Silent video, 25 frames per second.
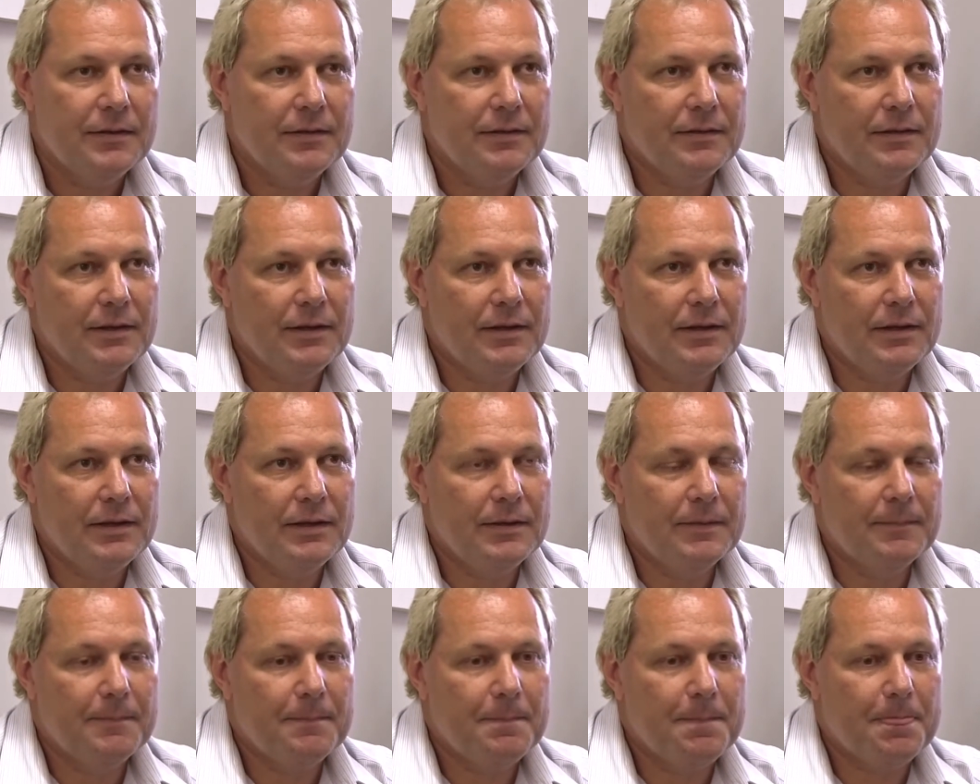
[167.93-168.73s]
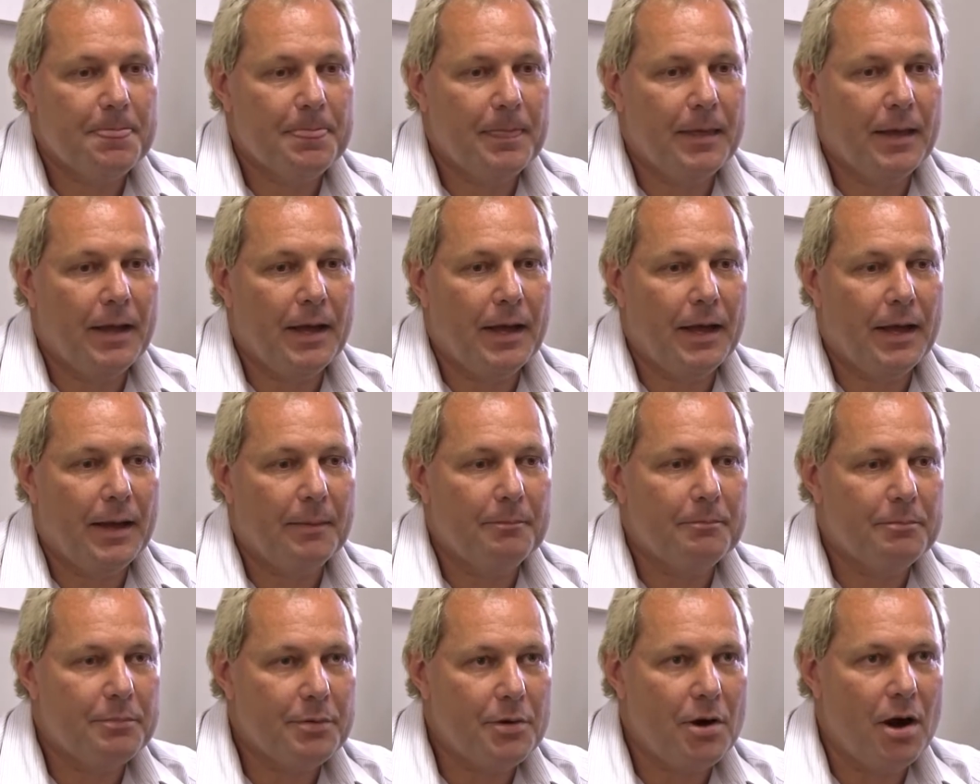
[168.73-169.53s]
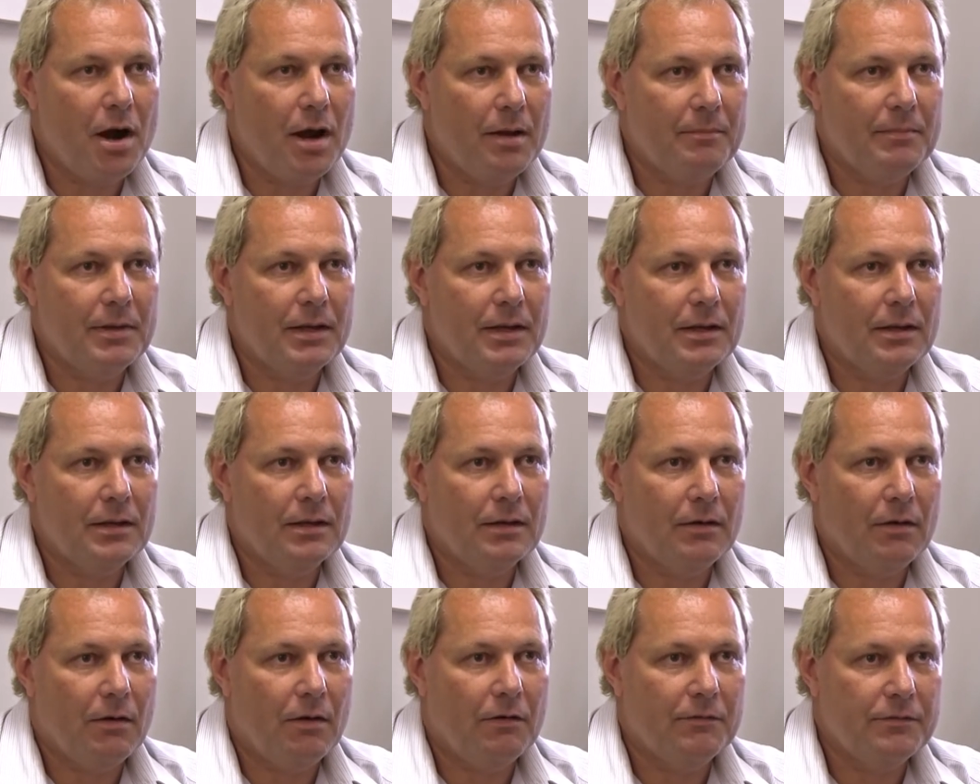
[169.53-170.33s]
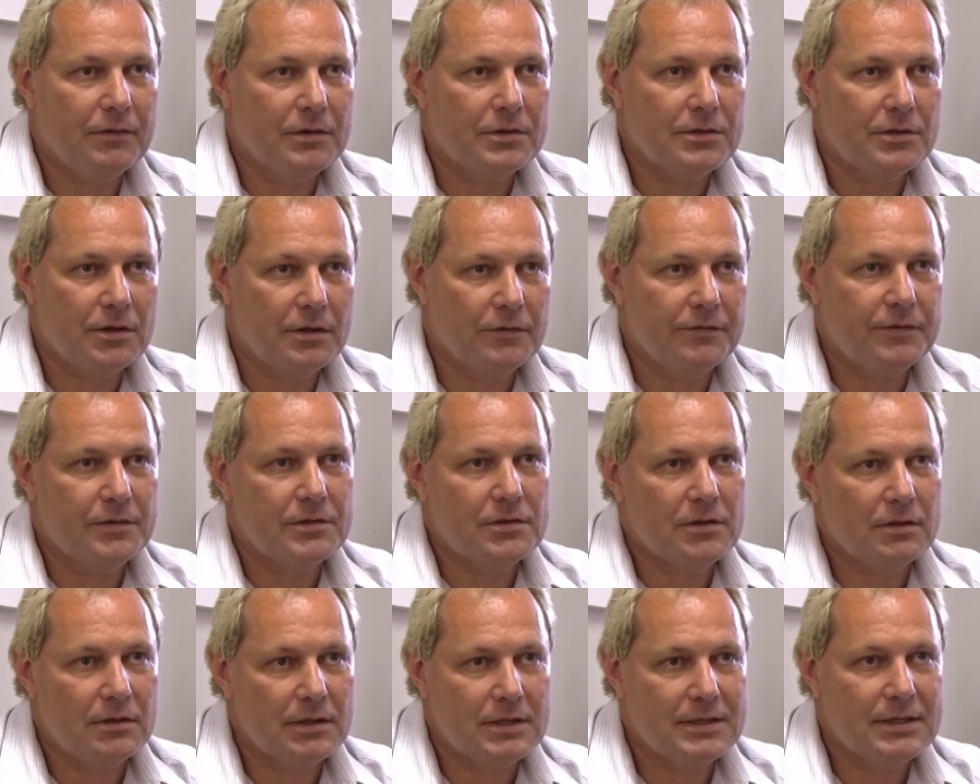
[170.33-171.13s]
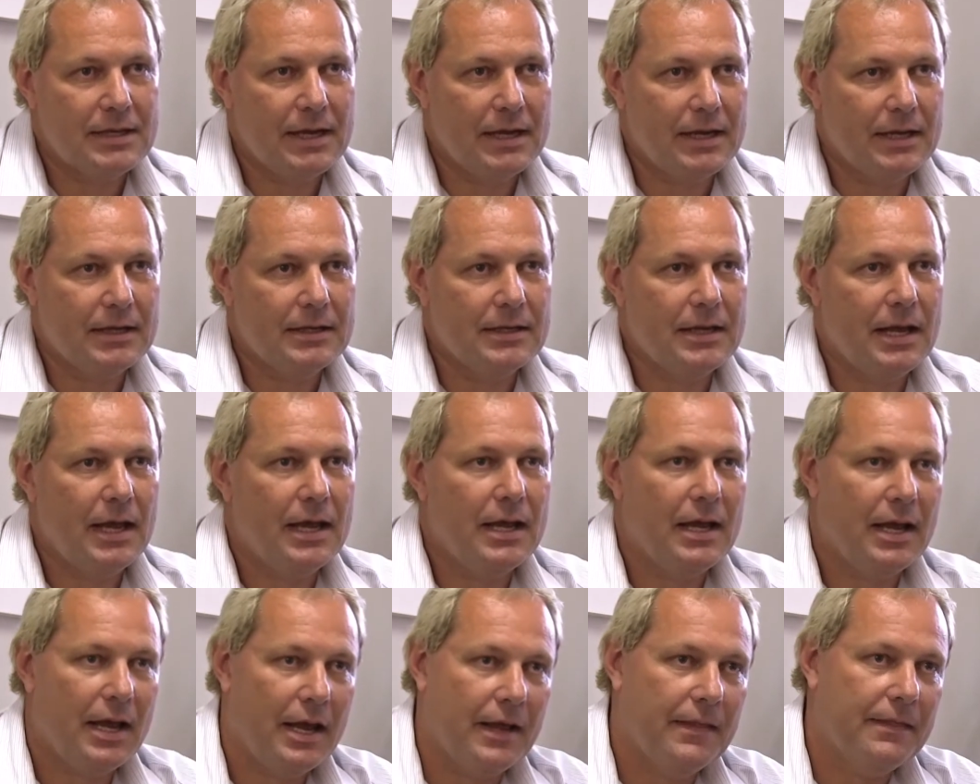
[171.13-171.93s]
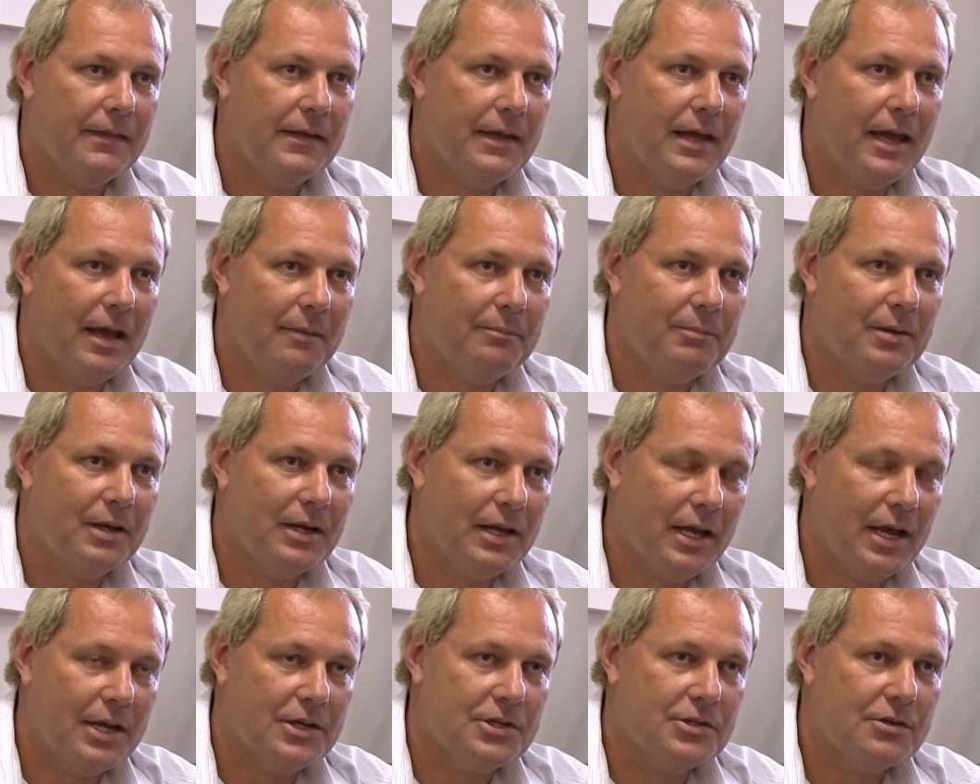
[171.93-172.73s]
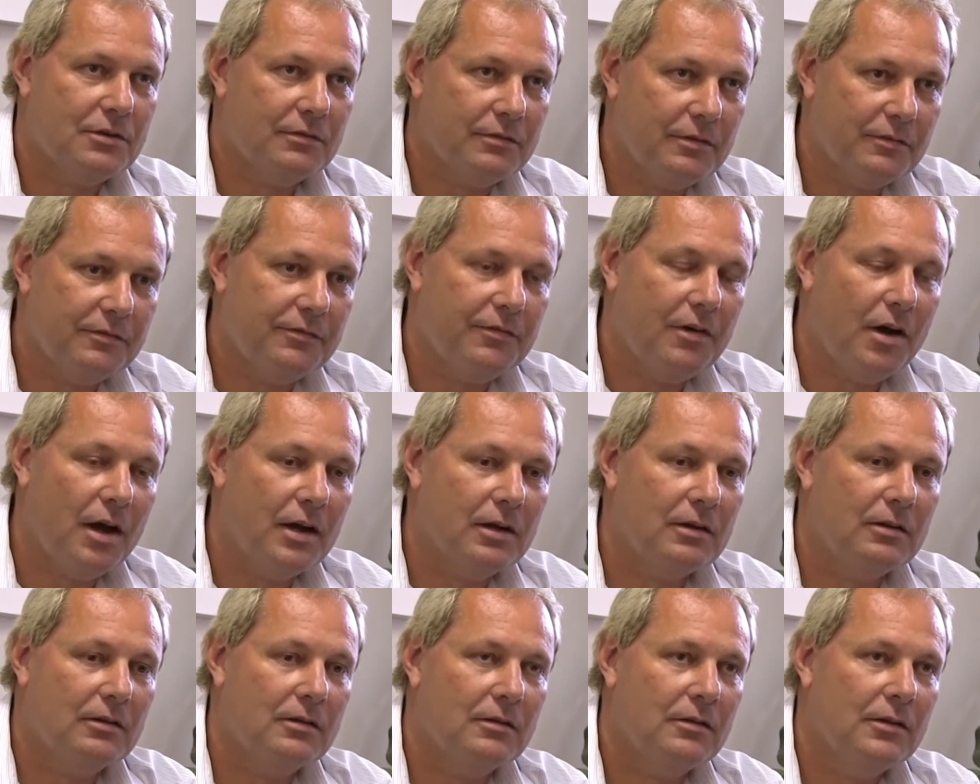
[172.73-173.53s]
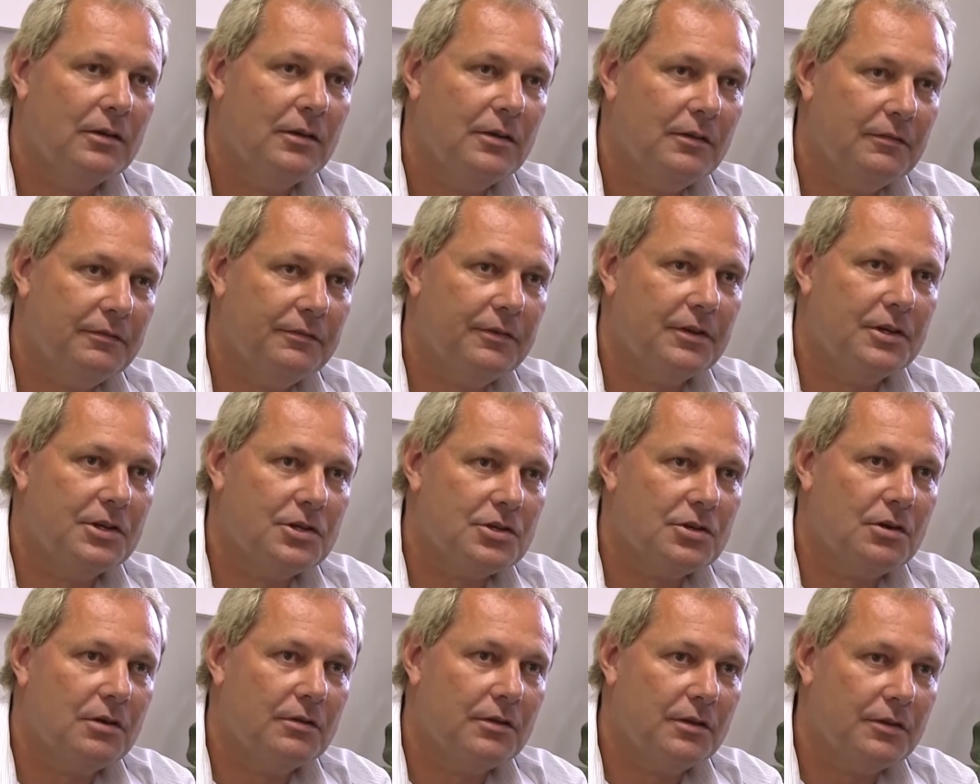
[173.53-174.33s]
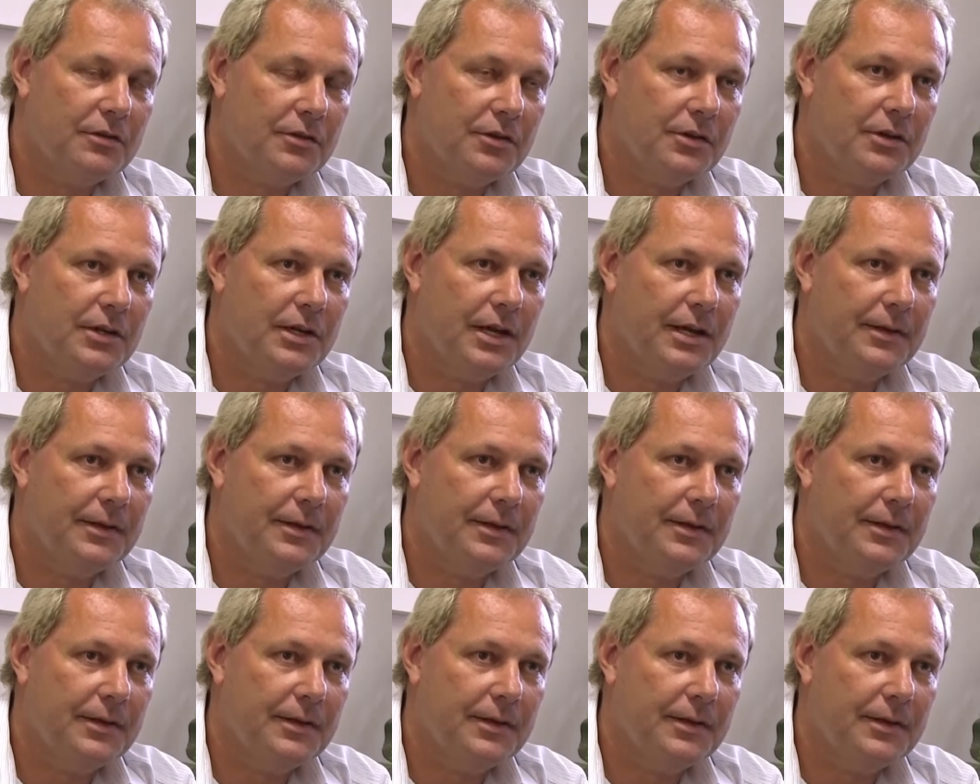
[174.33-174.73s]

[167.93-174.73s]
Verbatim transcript: the um, priming of the surface on the second day and the application of the final finish on the third